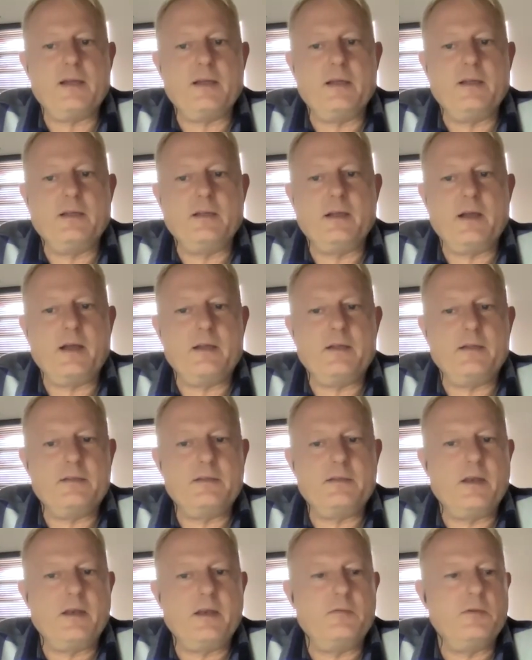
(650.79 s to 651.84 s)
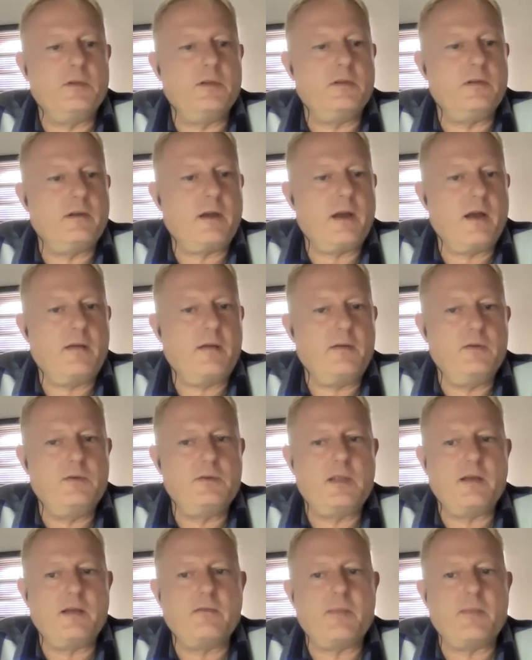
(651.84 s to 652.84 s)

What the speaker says: and they will lose their